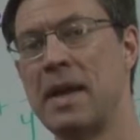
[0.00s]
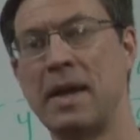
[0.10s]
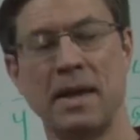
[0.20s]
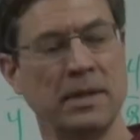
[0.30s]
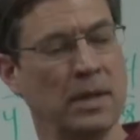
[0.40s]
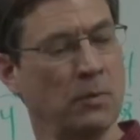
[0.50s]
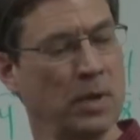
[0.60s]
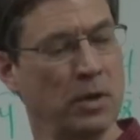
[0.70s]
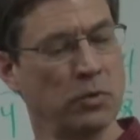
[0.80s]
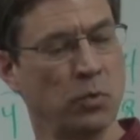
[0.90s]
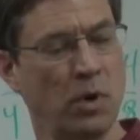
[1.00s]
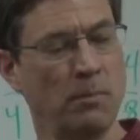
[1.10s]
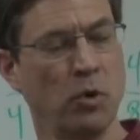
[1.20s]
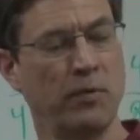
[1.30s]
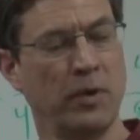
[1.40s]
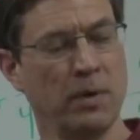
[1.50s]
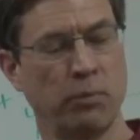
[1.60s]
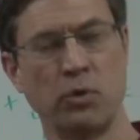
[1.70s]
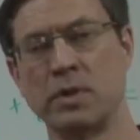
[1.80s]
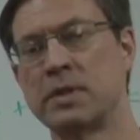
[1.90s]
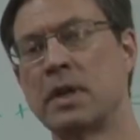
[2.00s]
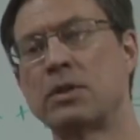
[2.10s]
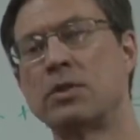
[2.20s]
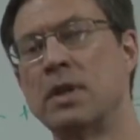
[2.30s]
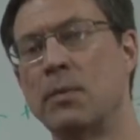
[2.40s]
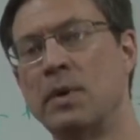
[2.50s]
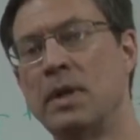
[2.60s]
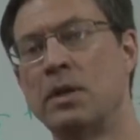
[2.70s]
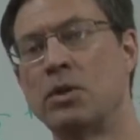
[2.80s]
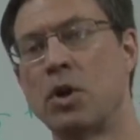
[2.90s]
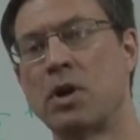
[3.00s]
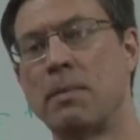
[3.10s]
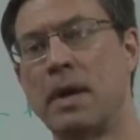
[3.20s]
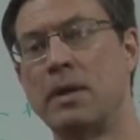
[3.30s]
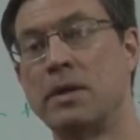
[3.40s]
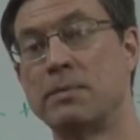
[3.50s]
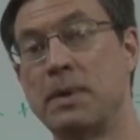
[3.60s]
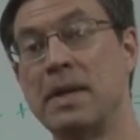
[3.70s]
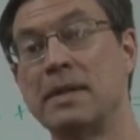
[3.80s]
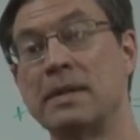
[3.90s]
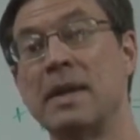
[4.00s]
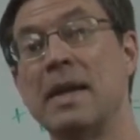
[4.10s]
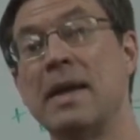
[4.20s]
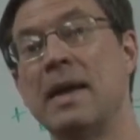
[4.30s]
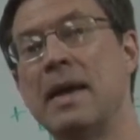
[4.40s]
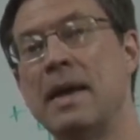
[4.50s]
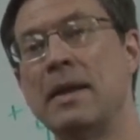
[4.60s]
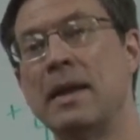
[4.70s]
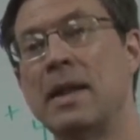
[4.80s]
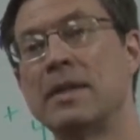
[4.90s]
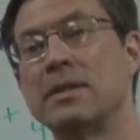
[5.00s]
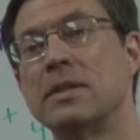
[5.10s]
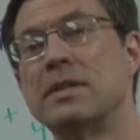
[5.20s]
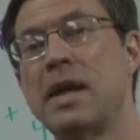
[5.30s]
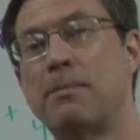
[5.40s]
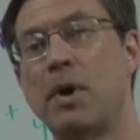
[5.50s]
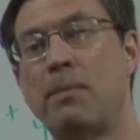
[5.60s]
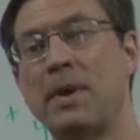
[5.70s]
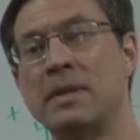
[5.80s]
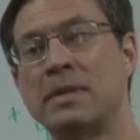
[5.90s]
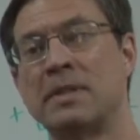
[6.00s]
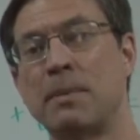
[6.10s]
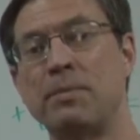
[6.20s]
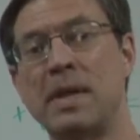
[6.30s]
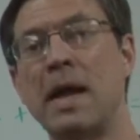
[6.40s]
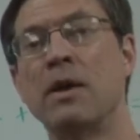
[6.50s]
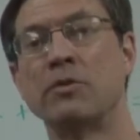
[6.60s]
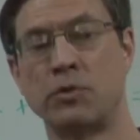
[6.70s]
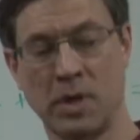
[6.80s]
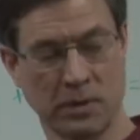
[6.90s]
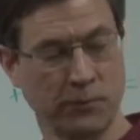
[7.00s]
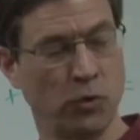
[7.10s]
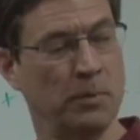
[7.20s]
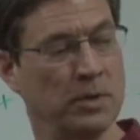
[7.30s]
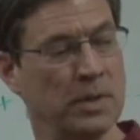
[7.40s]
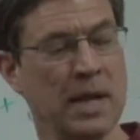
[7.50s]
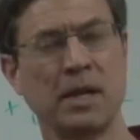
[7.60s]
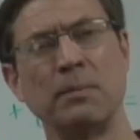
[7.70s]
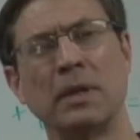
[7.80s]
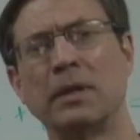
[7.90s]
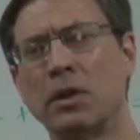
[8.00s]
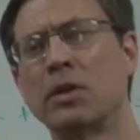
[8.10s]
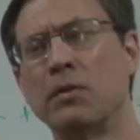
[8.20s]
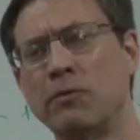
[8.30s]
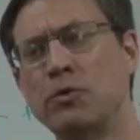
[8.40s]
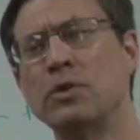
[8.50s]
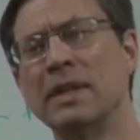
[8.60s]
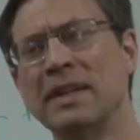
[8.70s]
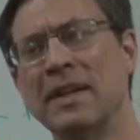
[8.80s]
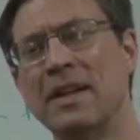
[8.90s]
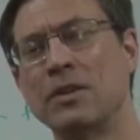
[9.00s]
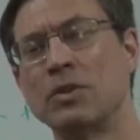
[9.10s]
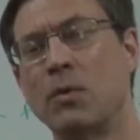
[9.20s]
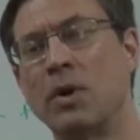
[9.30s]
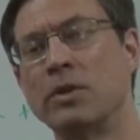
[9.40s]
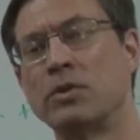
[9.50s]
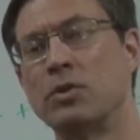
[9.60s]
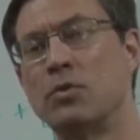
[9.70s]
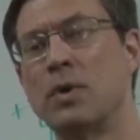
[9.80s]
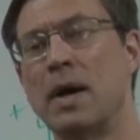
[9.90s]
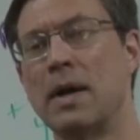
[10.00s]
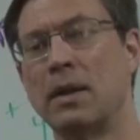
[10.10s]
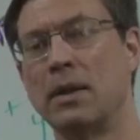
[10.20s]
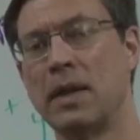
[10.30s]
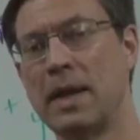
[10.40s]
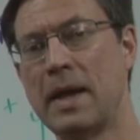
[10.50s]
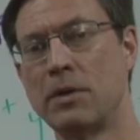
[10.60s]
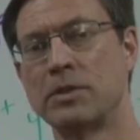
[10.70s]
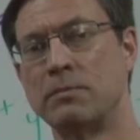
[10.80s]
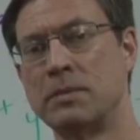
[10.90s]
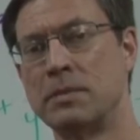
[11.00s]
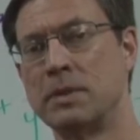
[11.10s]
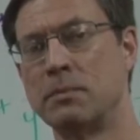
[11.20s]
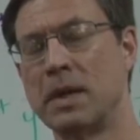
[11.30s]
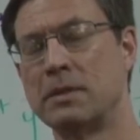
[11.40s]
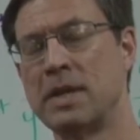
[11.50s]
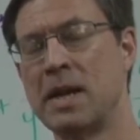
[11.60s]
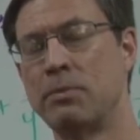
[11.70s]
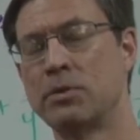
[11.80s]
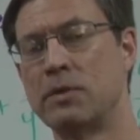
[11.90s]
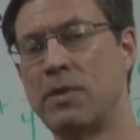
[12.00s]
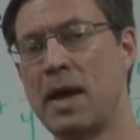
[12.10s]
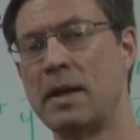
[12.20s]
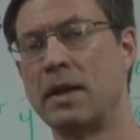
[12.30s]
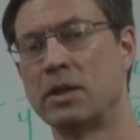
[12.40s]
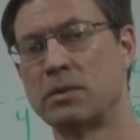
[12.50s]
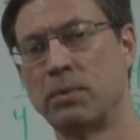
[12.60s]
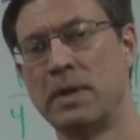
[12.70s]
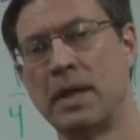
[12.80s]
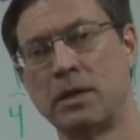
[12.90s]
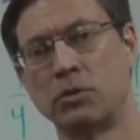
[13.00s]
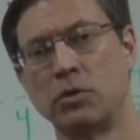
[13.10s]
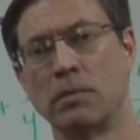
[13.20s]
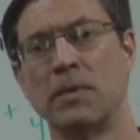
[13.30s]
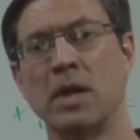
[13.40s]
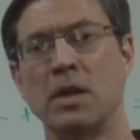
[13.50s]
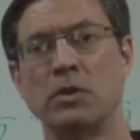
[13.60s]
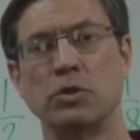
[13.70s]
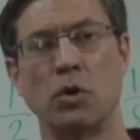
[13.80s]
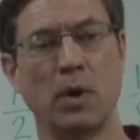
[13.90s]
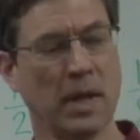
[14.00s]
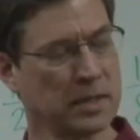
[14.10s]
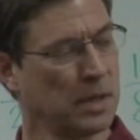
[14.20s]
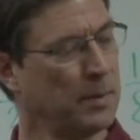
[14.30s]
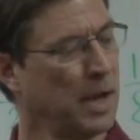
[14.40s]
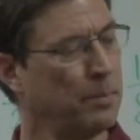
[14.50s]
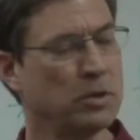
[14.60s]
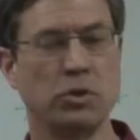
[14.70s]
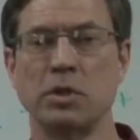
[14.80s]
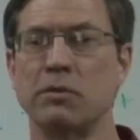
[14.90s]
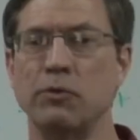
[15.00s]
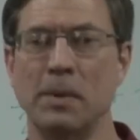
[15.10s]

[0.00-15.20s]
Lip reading: and then there's one more very important section that we need to talk about in this PACE, and that's the step up and step down transformers, and that can be a little confusing. So I want to lay out some examples of that and explain that to you. So that's coming up in just a few